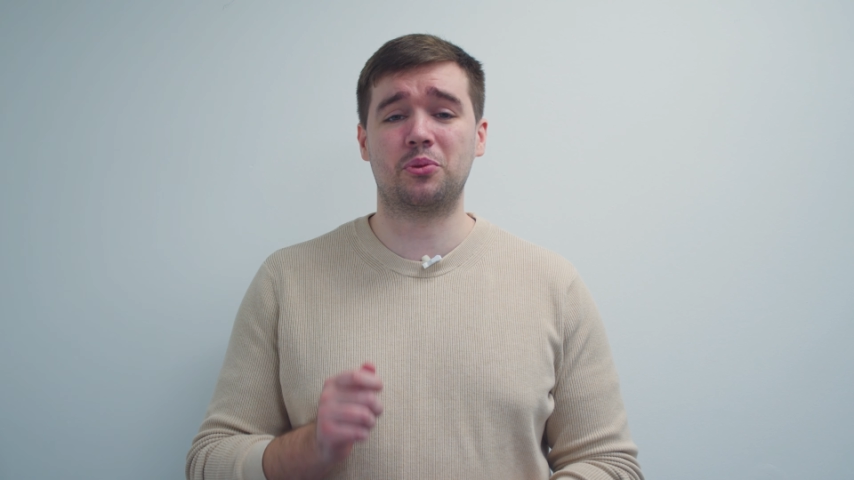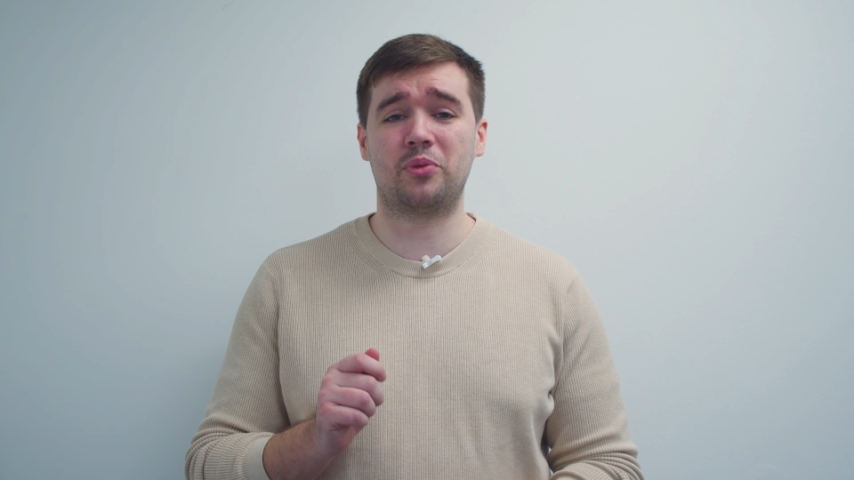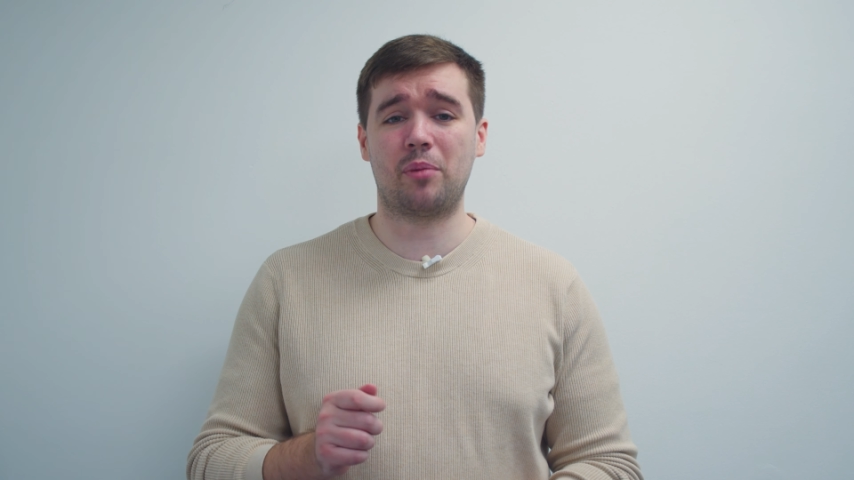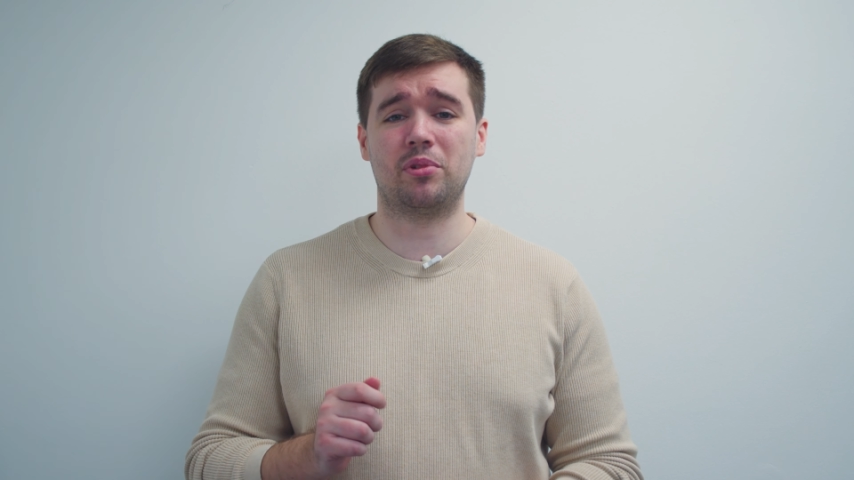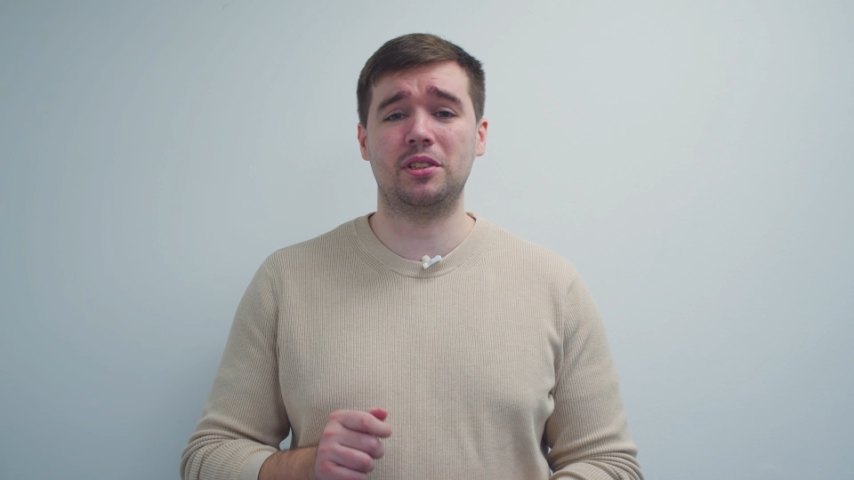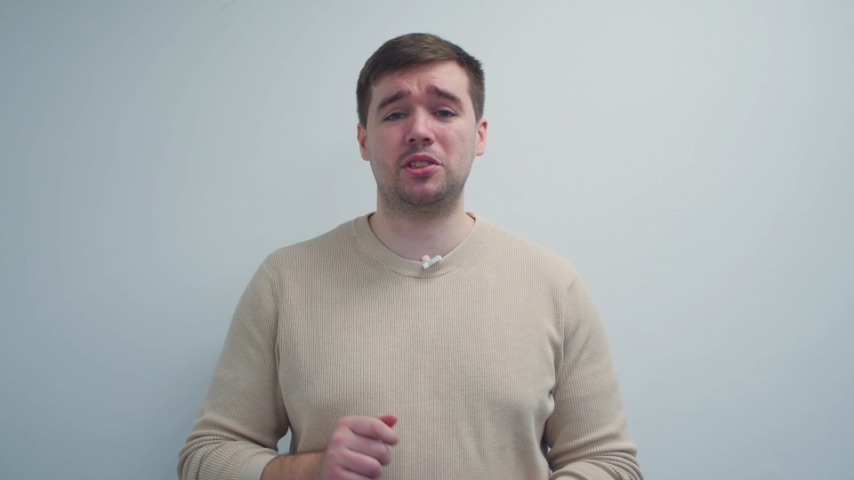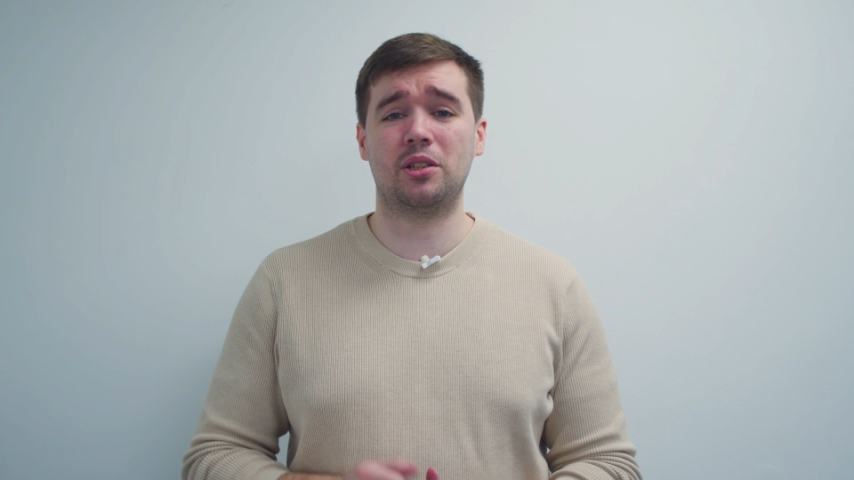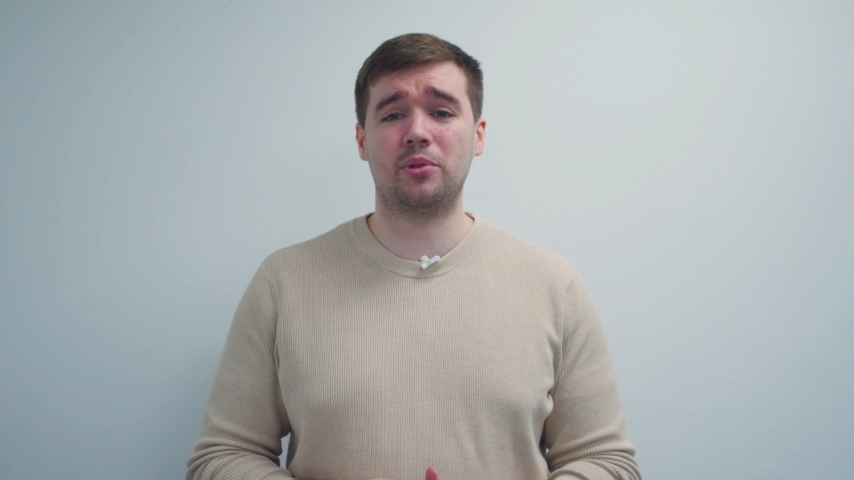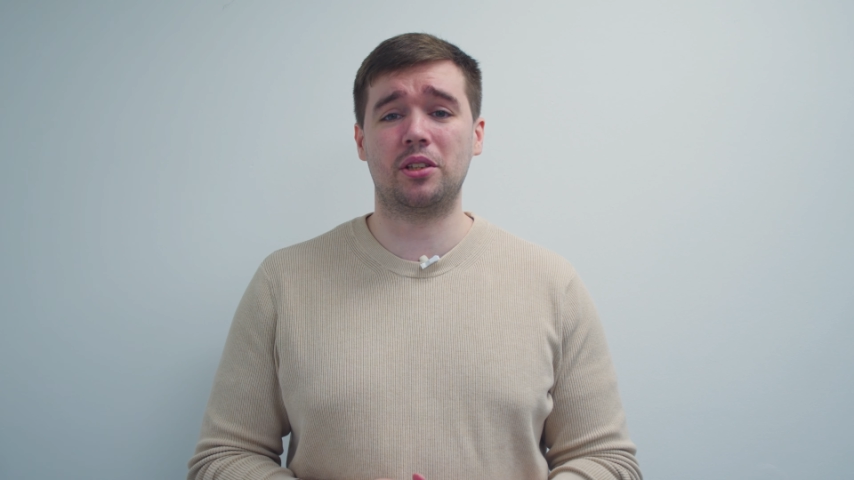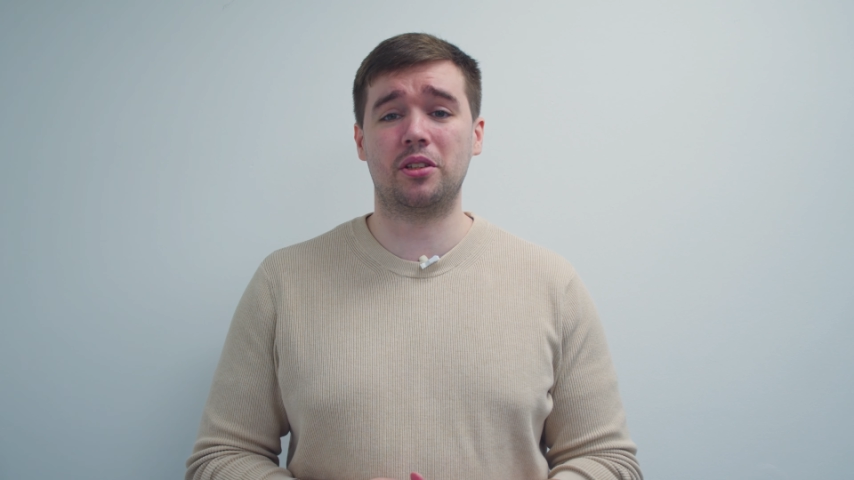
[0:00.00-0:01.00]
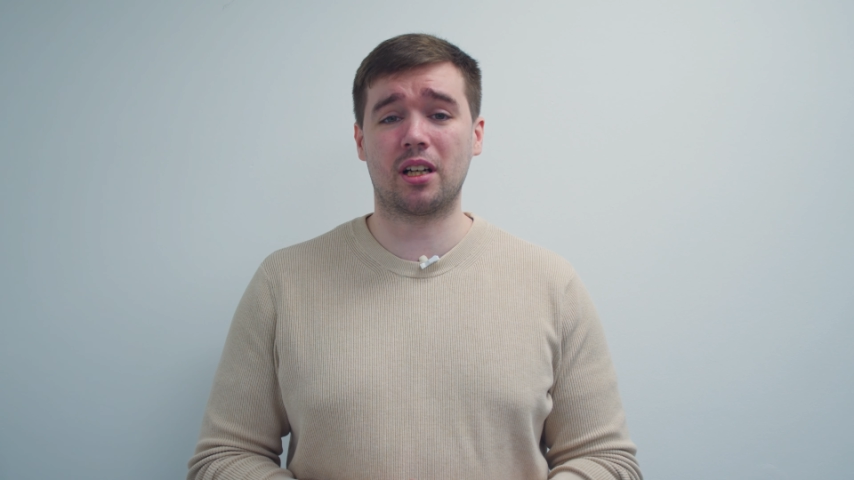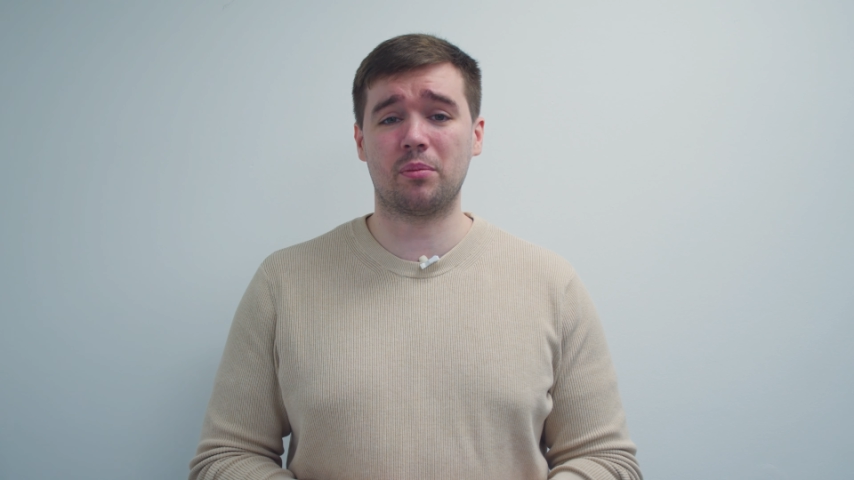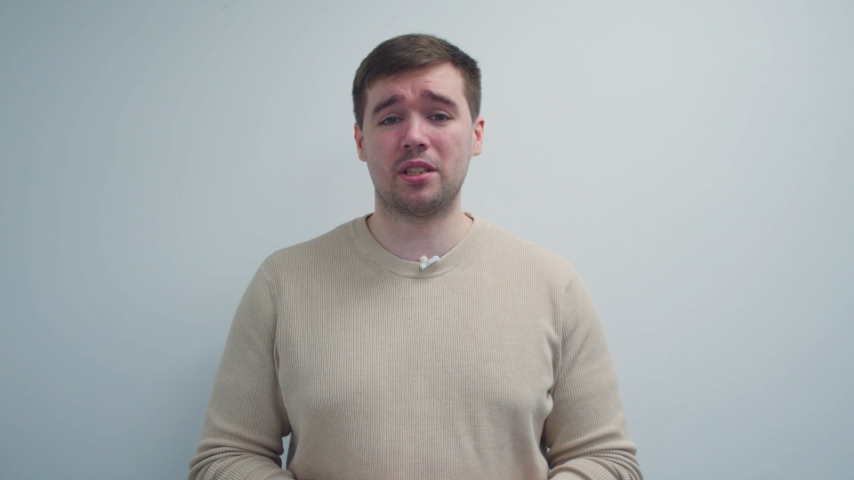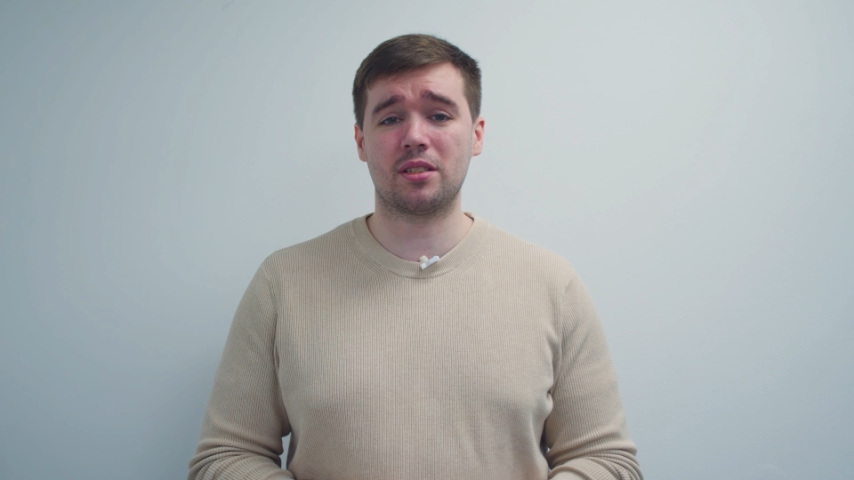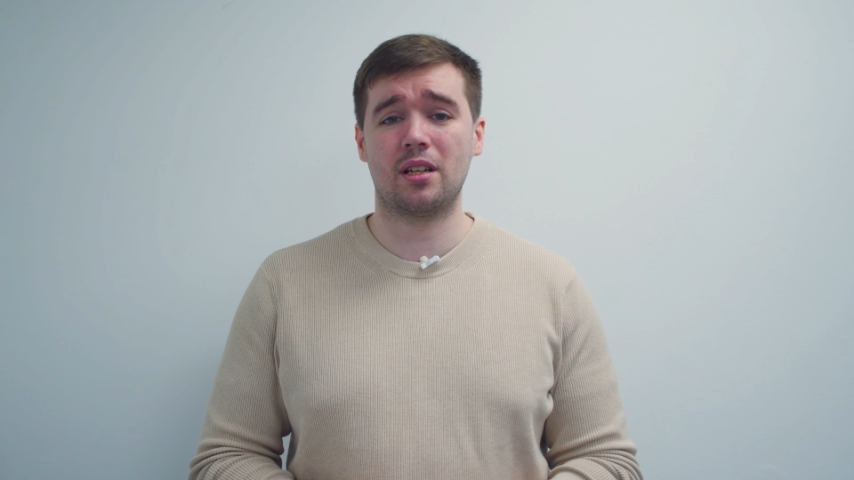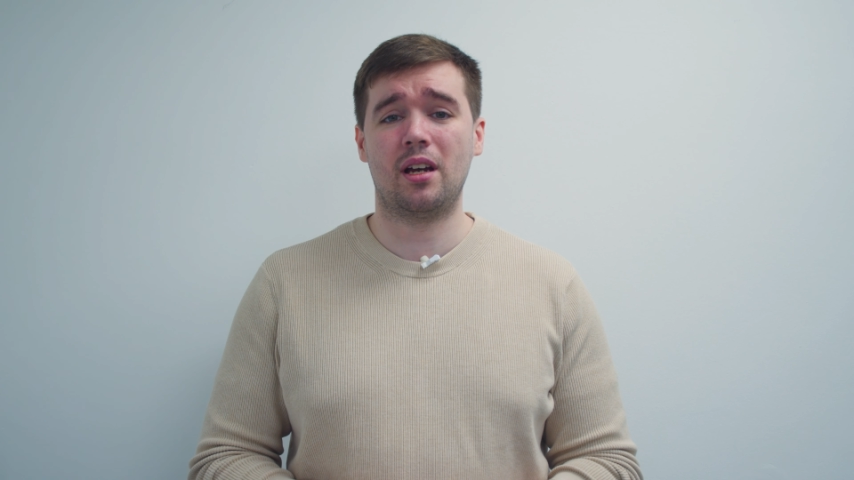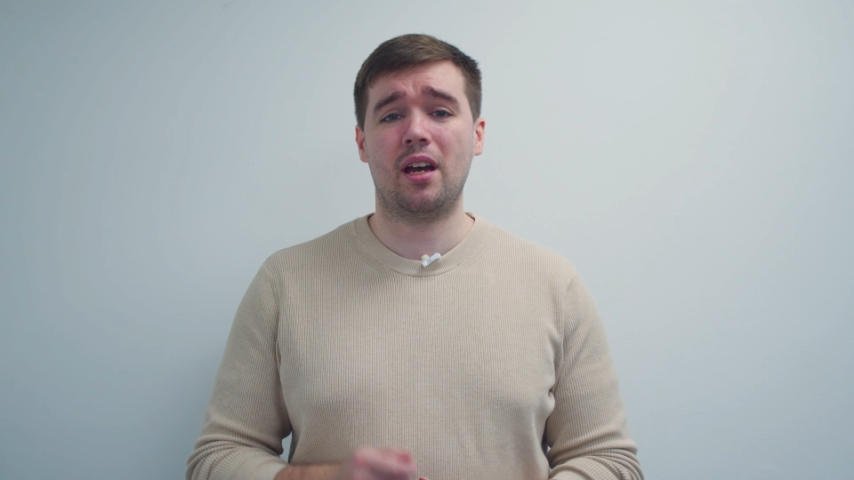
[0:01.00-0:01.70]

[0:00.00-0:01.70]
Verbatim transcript: to rapidly generate documents